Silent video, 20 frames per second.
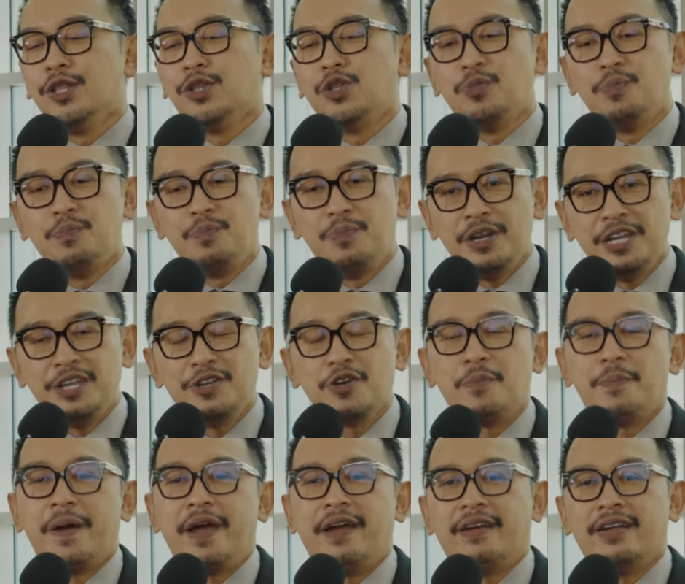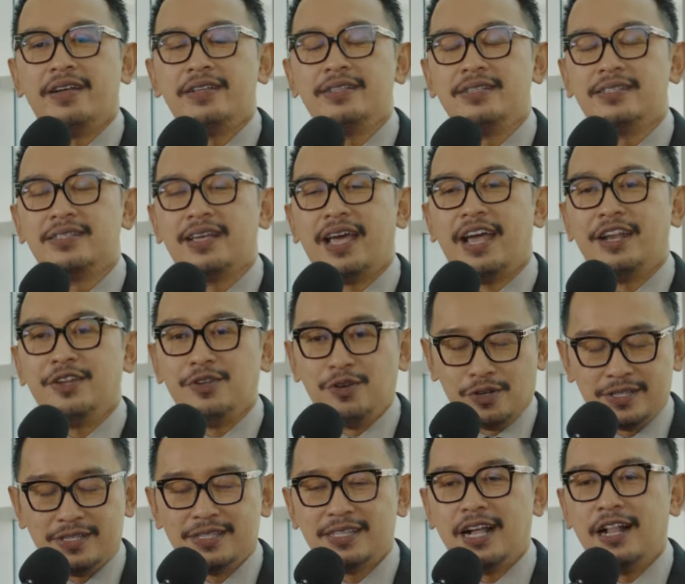to bring your parents and
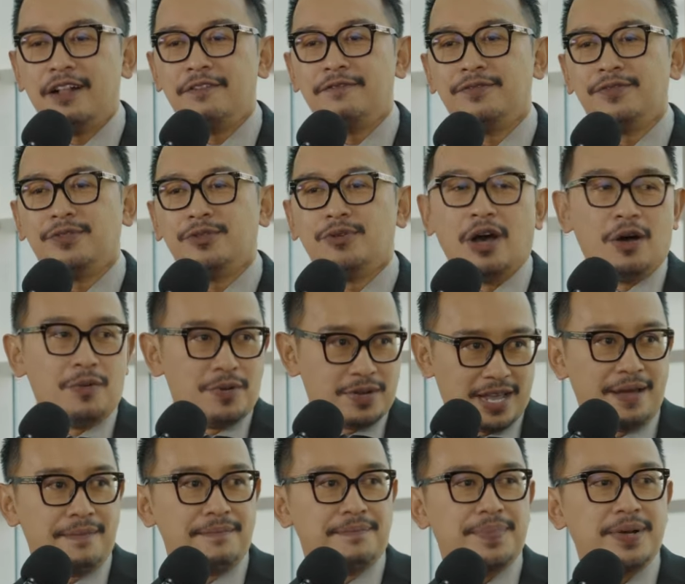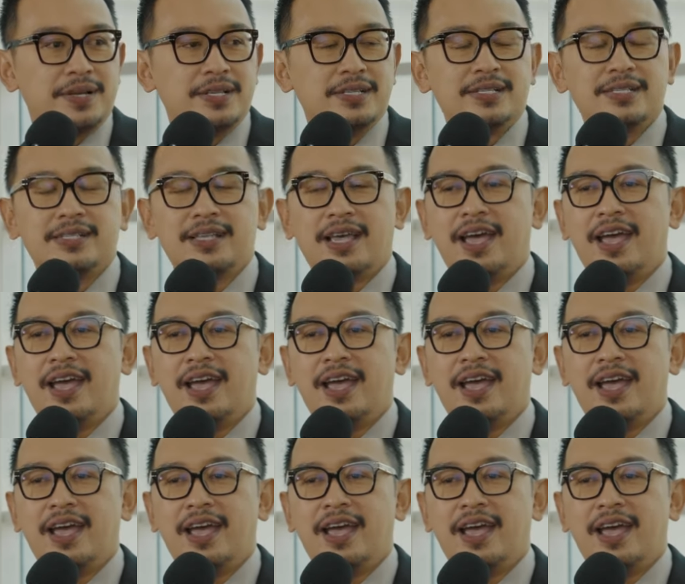yourself to our campus,